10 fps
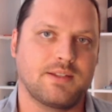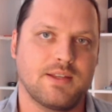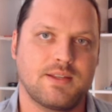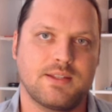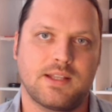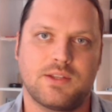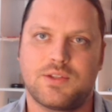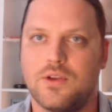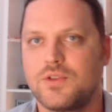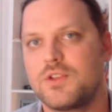this is that the
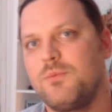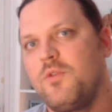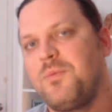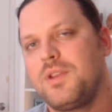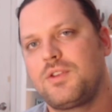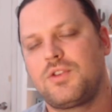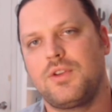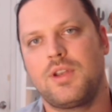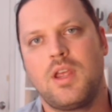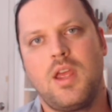socialist movement should